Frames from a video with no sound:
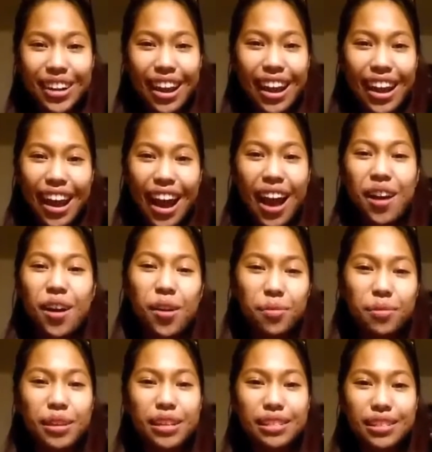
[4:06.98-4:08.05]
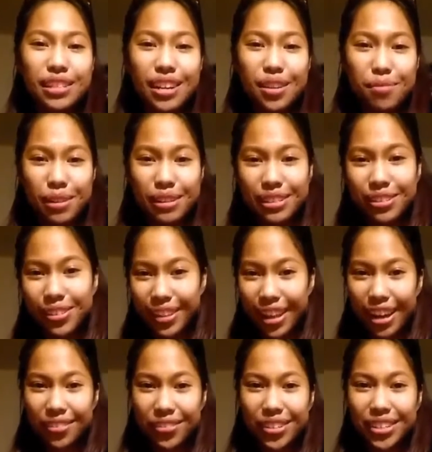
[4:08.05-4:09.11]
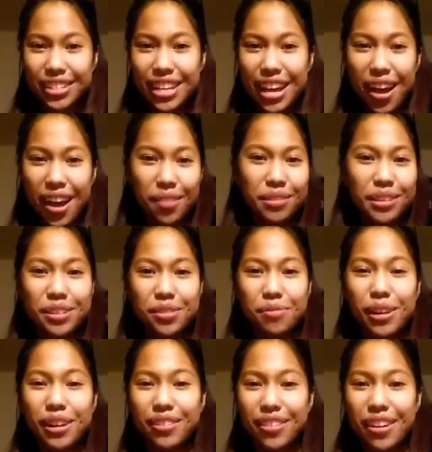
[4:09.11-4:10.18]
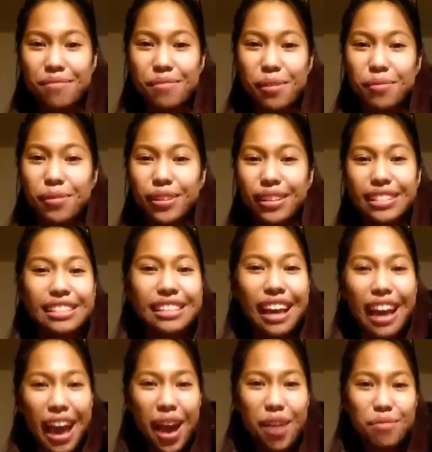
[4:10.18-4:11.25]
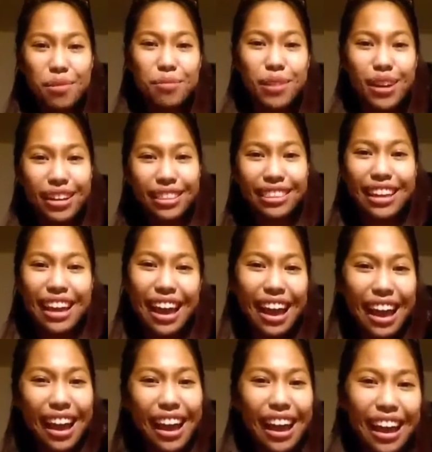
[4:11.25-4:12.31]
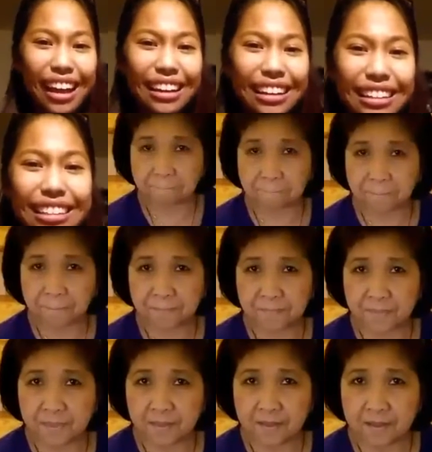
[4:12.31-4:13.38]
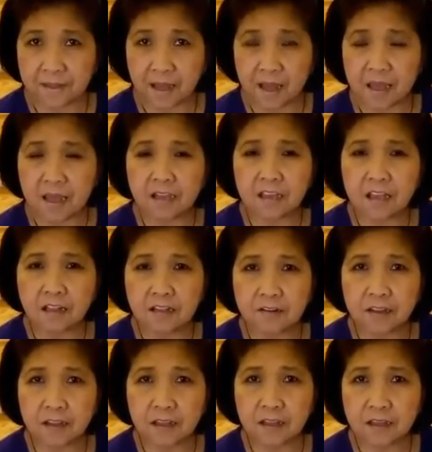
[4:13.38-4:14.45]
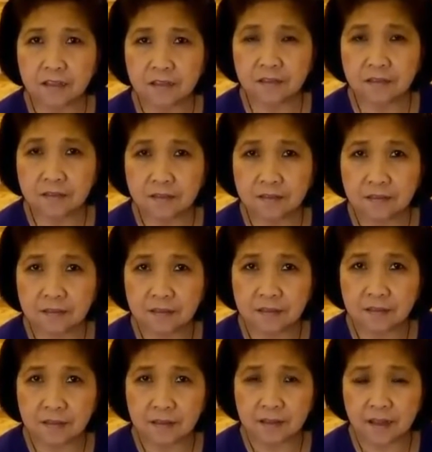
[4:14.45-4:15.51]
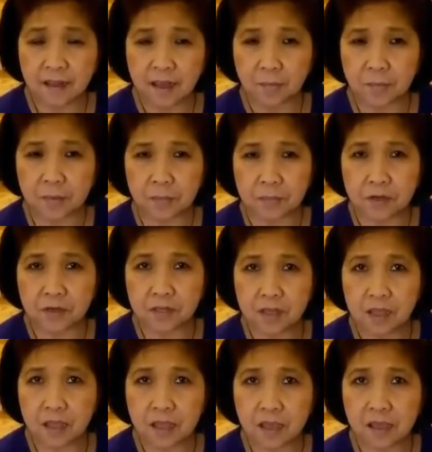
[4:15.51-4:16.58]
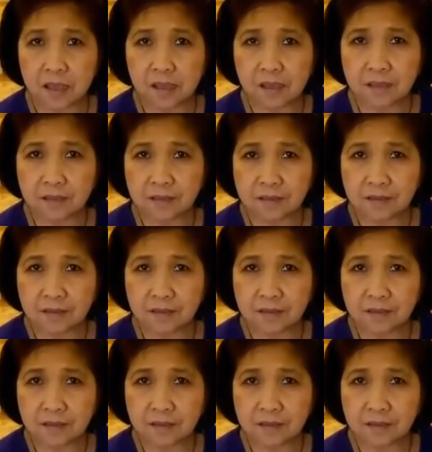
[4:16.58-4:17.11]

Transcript: Ray. I hope this year brings you a lot of good times and you make great memories. Happy birthday! Hi, Uncle Ray. Happy birthday.